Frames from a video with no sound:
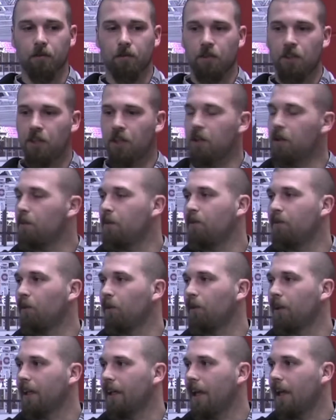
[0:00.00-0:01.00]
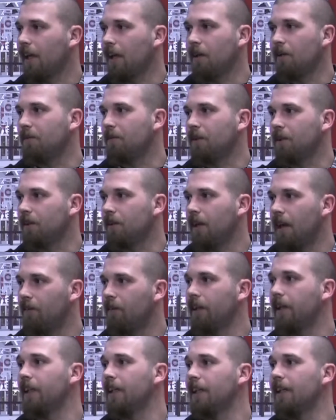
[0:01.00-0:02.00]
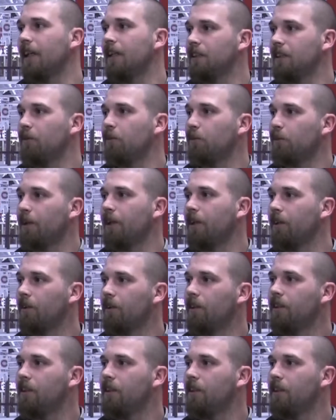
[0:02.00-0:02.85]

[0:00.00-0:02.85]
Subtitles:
cheer before the game, everything. He gets everybody going.